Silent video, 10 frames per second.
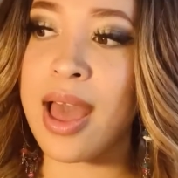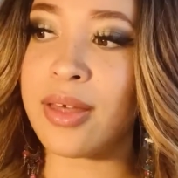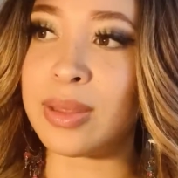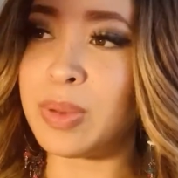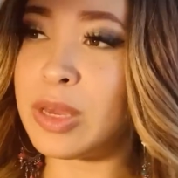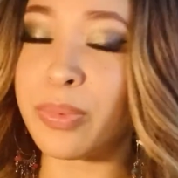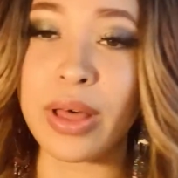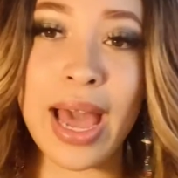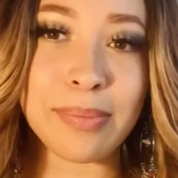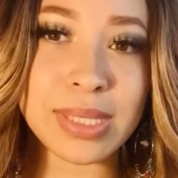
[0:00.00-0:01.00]
the people
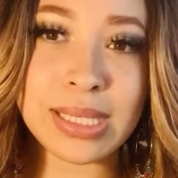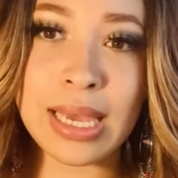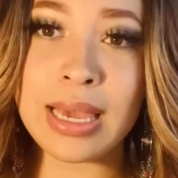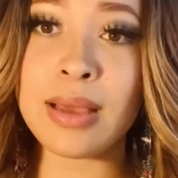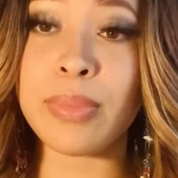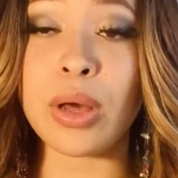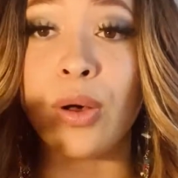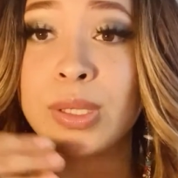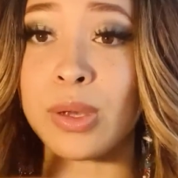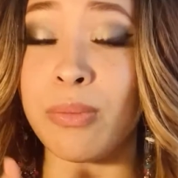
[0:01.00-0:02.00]
I'm seeing, but
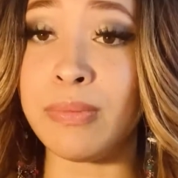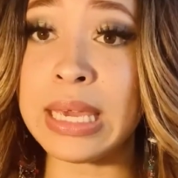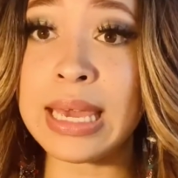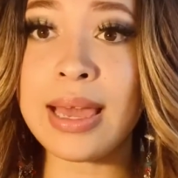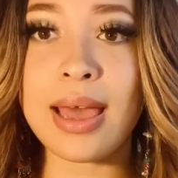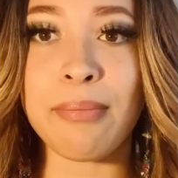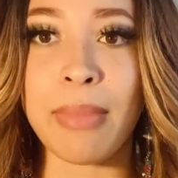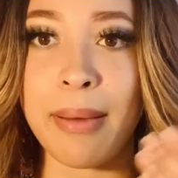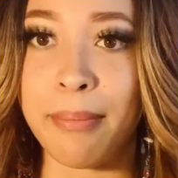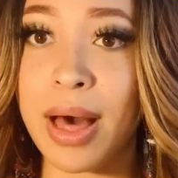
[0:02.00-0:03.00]
also me,
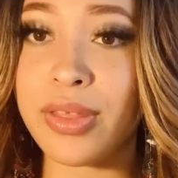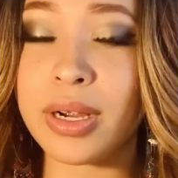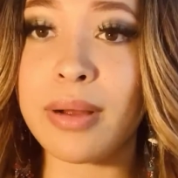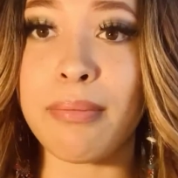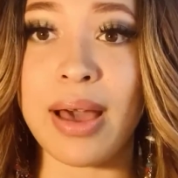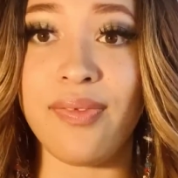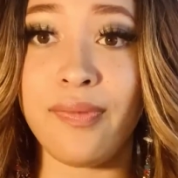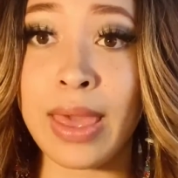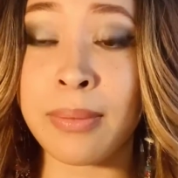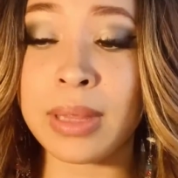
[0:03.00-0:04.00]
my mother, my
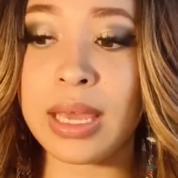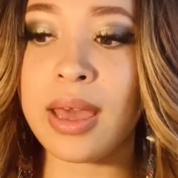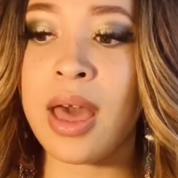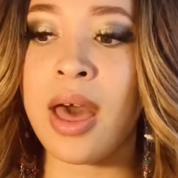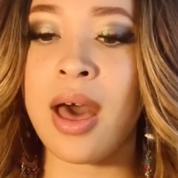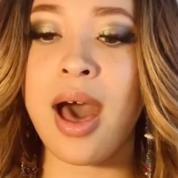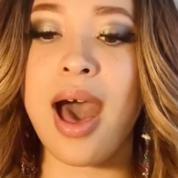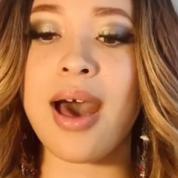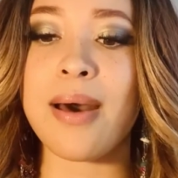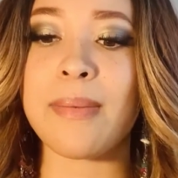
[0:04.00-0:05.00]
family.
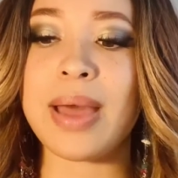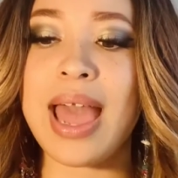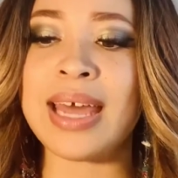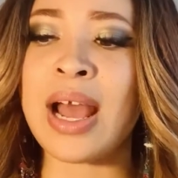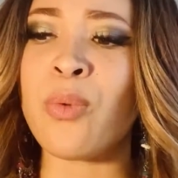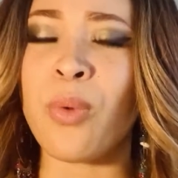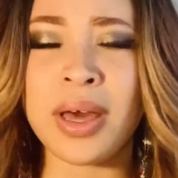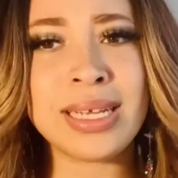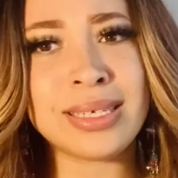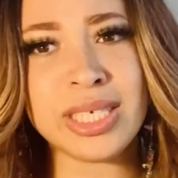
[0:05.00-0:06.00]
And I
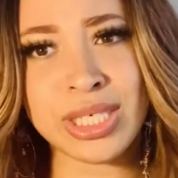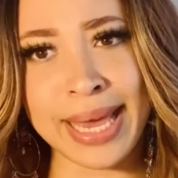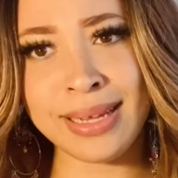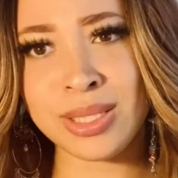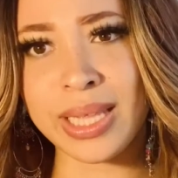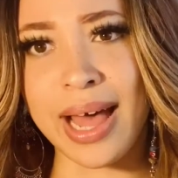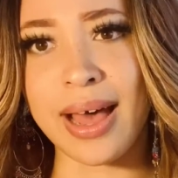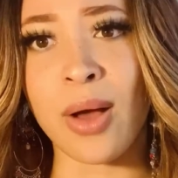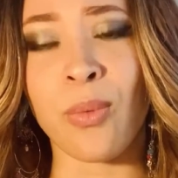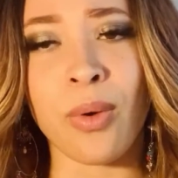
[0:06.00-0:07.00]
wanted to change that.
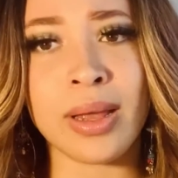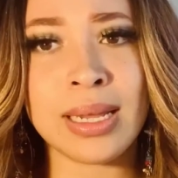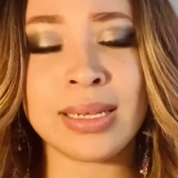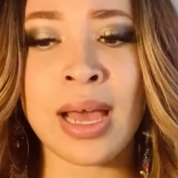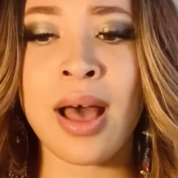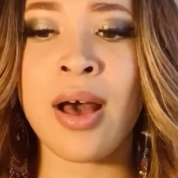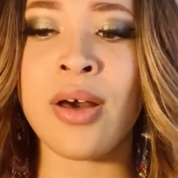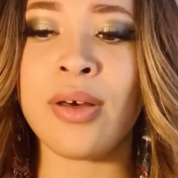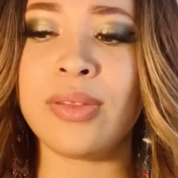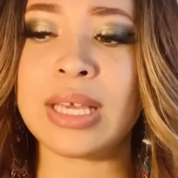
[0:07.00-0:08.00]
I wanted
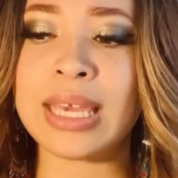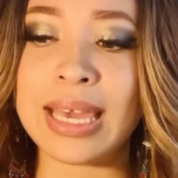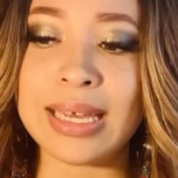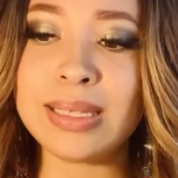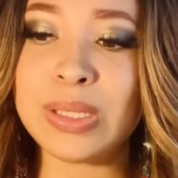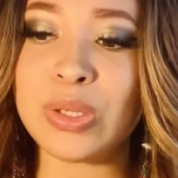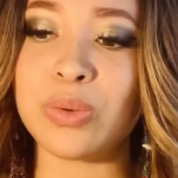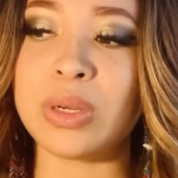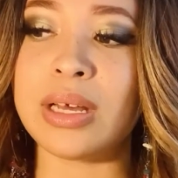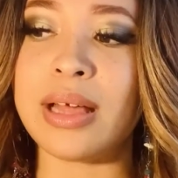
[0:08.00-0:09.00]
kids to
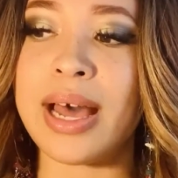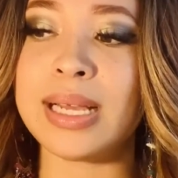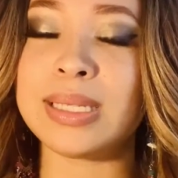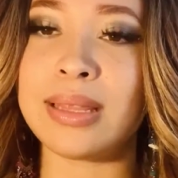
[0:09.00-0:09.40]
realize